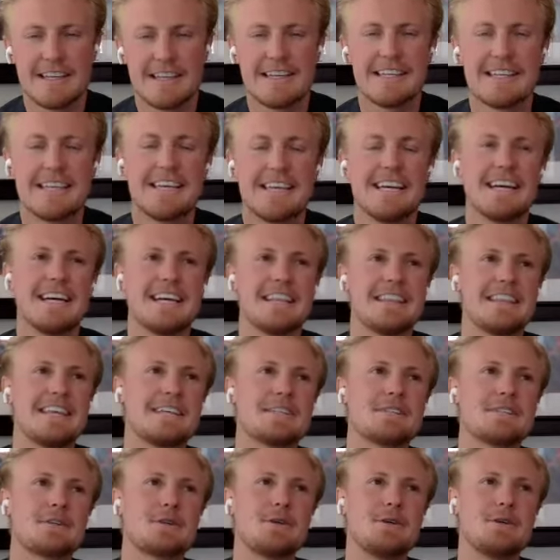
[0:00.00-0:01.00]
Yeah,
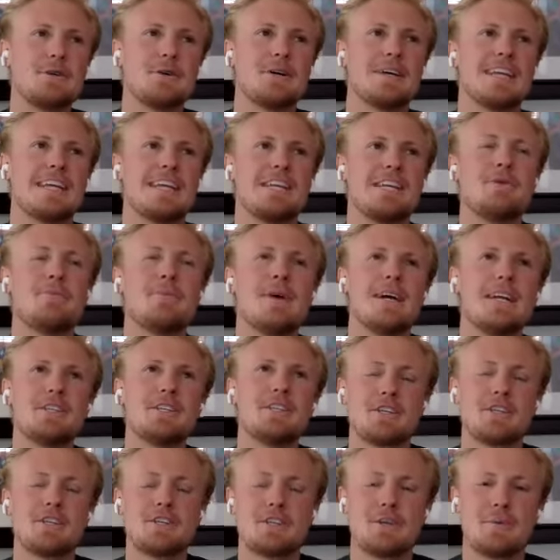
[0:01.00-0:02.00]
that's cool. You
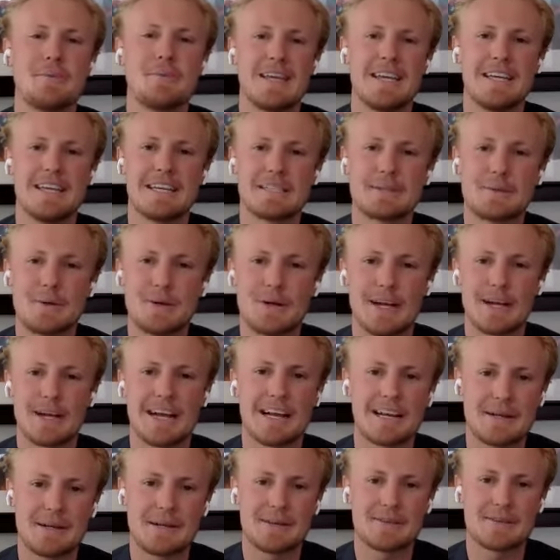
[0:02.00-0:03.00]
mentioned to me as we were
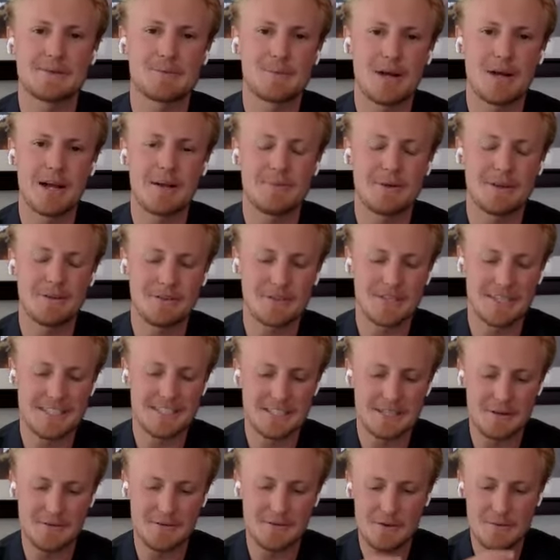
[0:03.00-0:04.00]
kind of prepping for
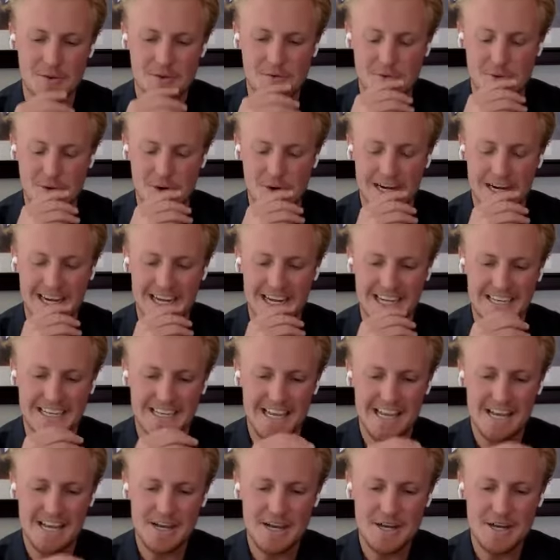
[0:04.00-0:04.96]
this interview beforehand,